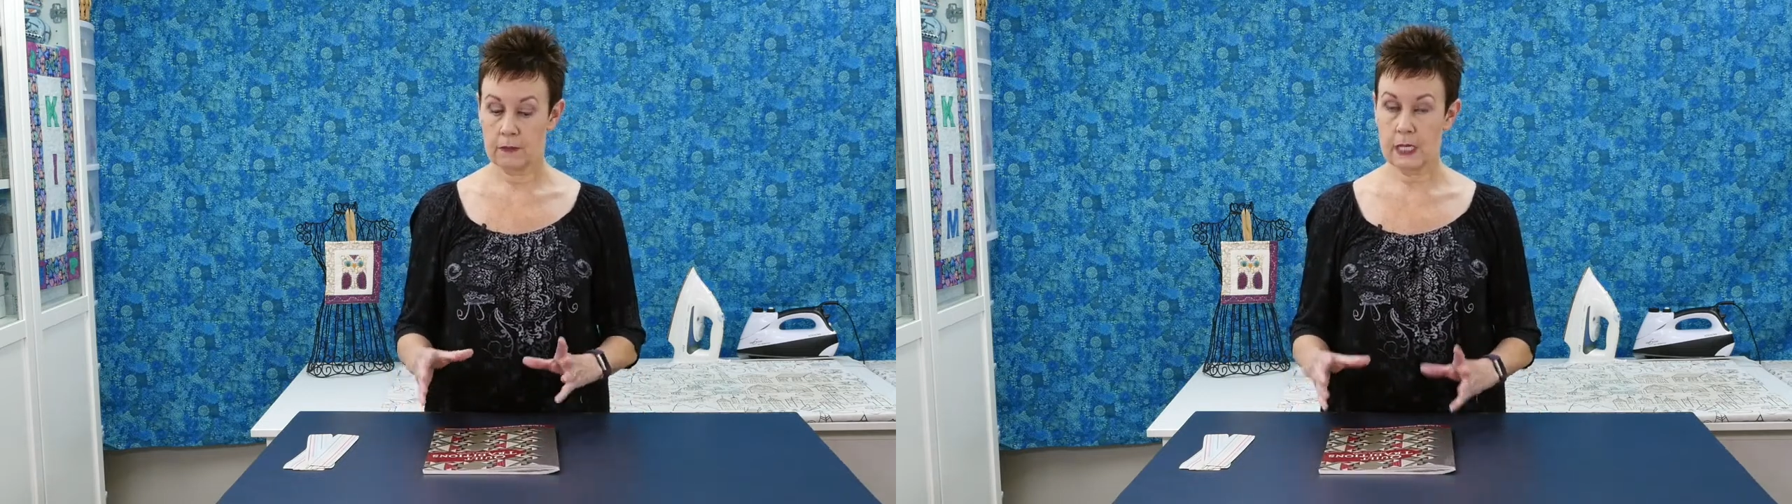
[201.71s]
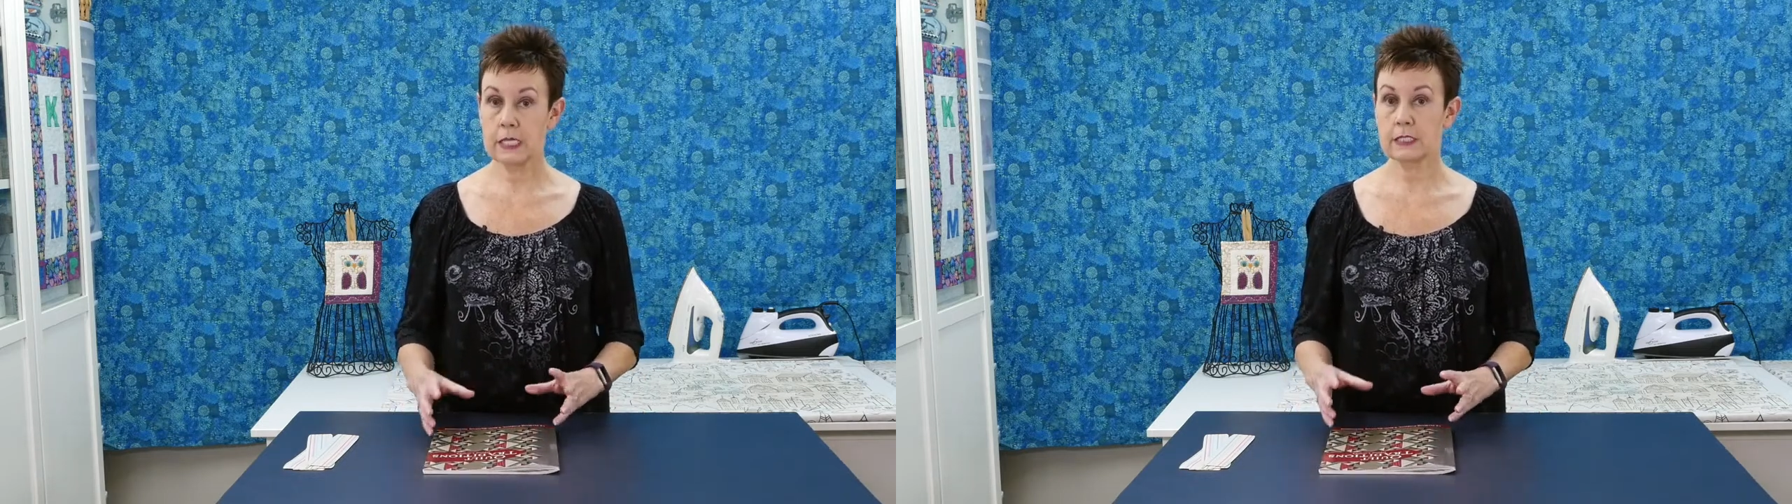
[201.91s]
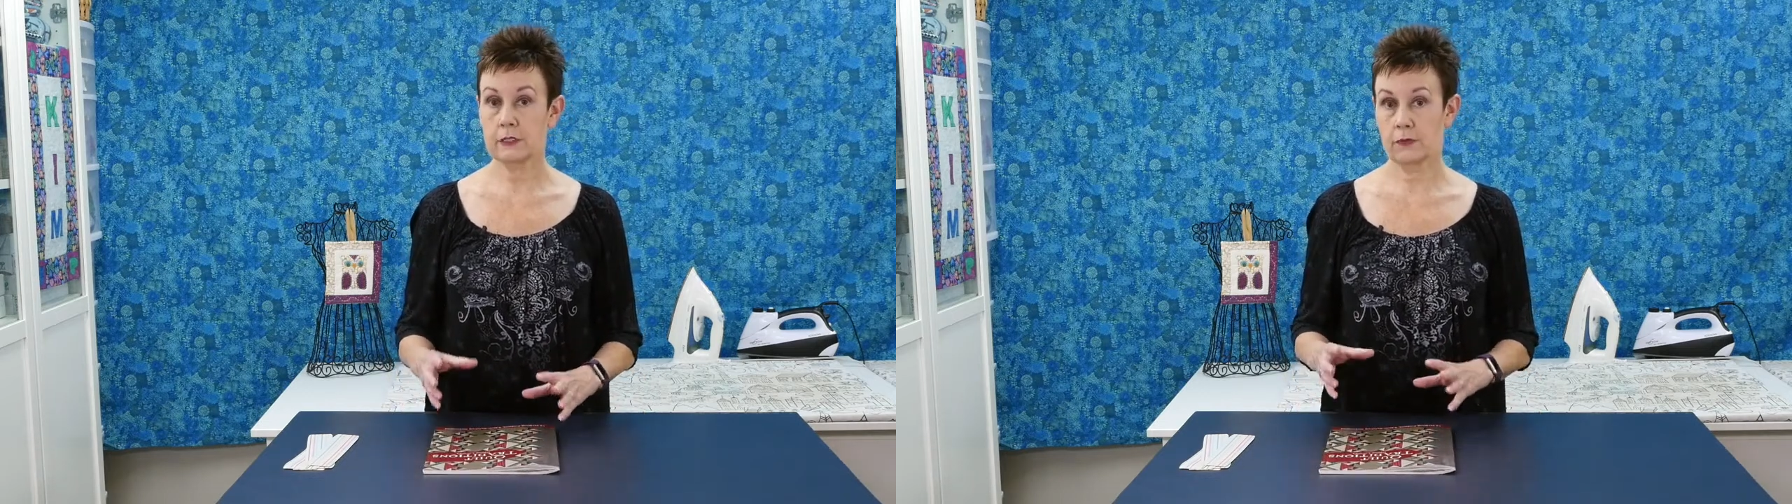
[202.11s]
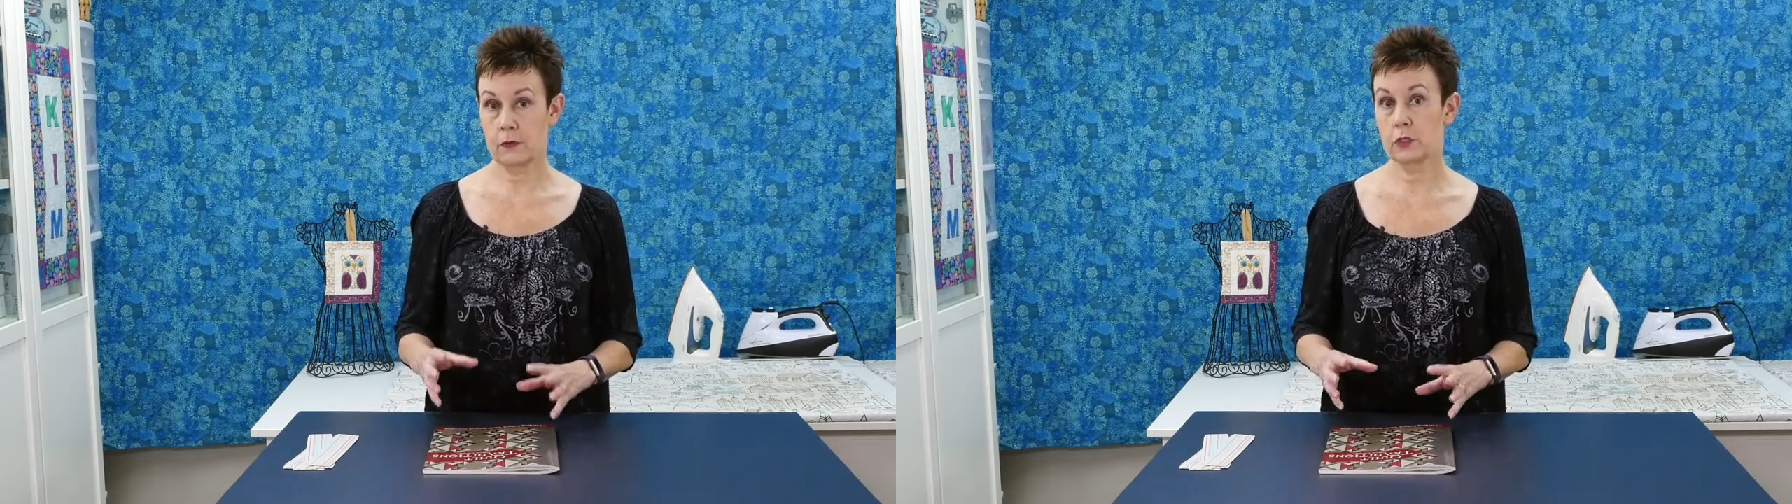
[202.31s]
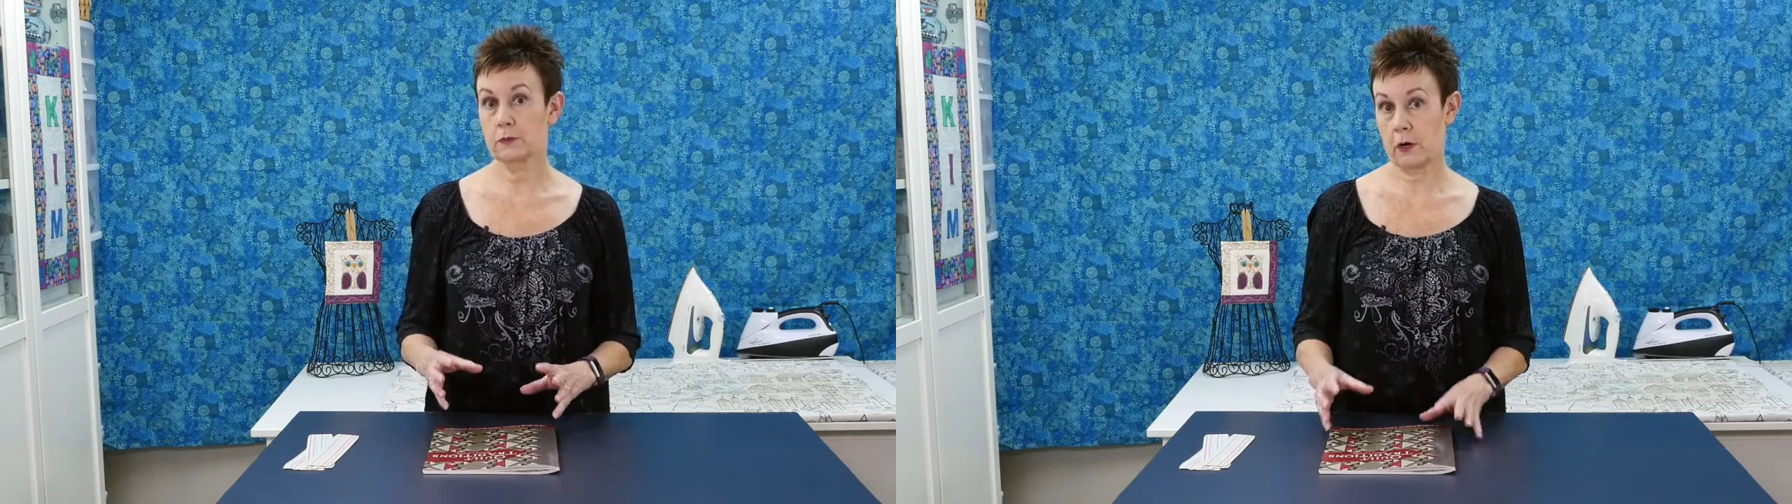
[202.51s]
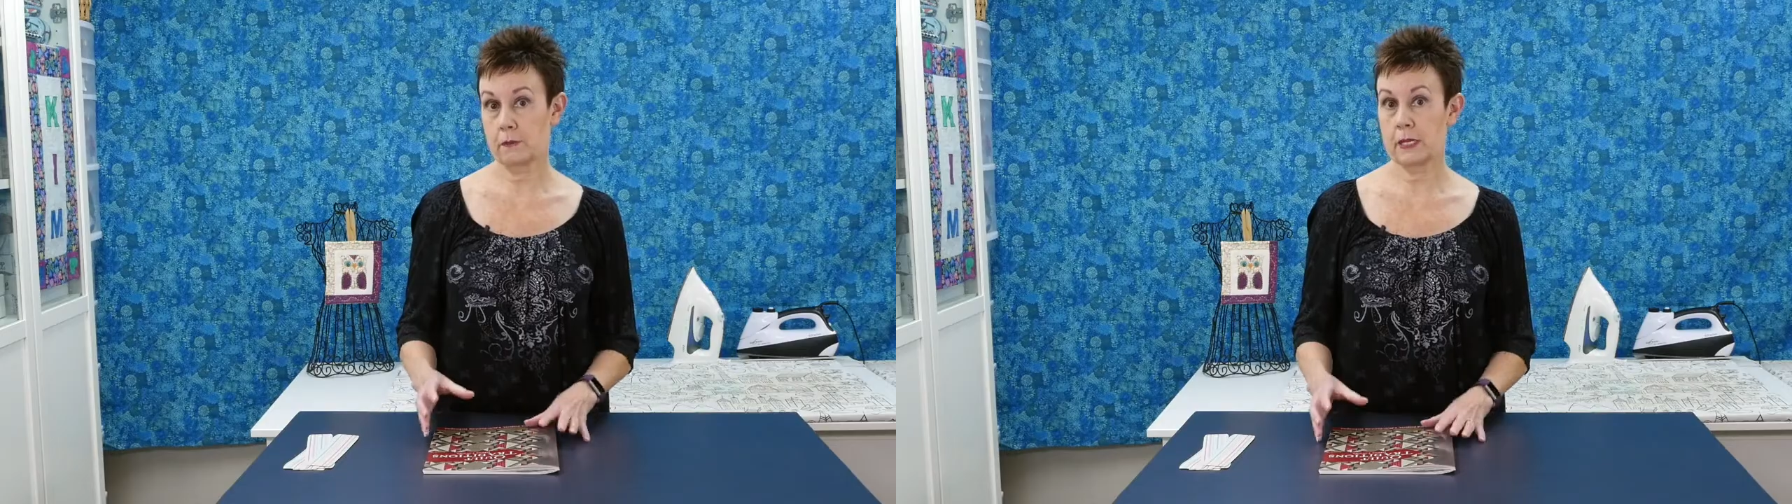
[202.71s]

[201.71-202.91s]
pieced, for the most part,